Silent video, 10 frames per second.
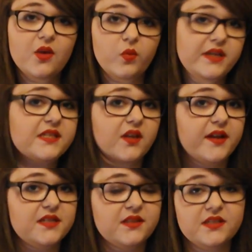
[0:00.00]
we
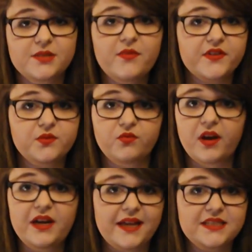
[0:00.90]
decided that some of us would
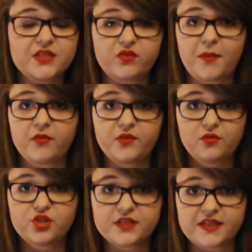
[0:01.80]
write letters from our
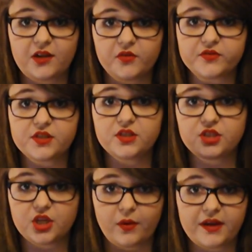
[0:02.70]
future selves
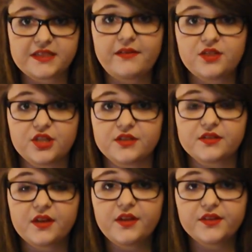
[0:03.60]
to our teachers